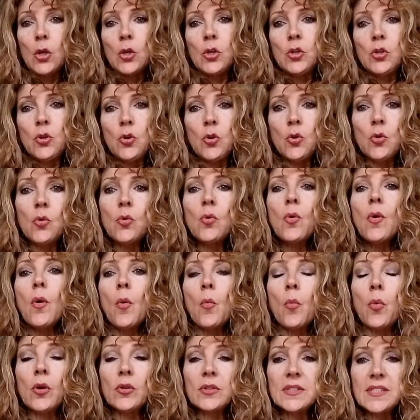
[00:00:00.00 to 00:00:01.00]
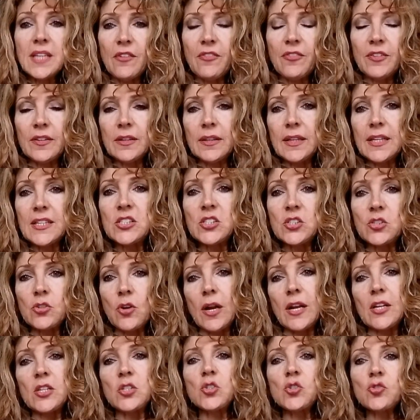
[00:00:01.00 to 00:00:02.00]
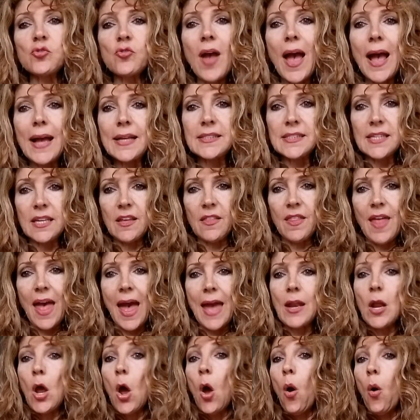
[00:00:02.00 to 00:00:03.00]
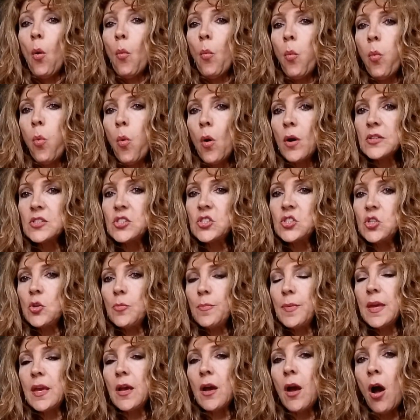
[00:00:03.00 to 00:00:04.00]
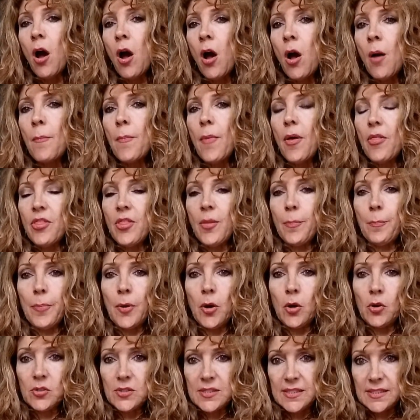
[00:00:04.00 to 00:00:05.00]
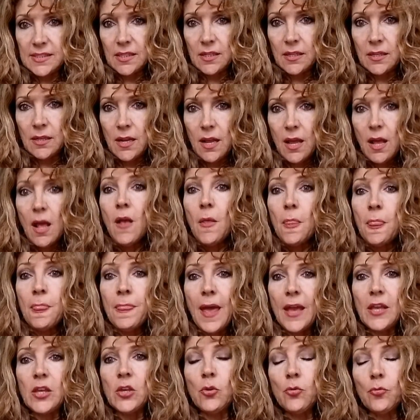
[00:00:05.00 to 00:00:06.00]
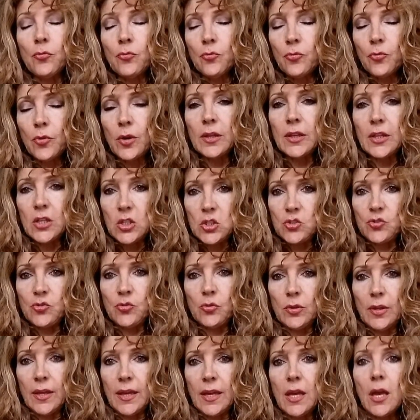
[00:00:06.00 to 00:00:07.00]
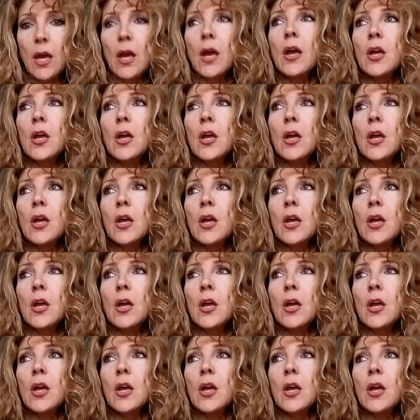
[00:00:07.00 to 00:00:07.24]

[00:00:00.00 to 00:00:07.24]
You will definitely start attracting that once you become the person that you really truly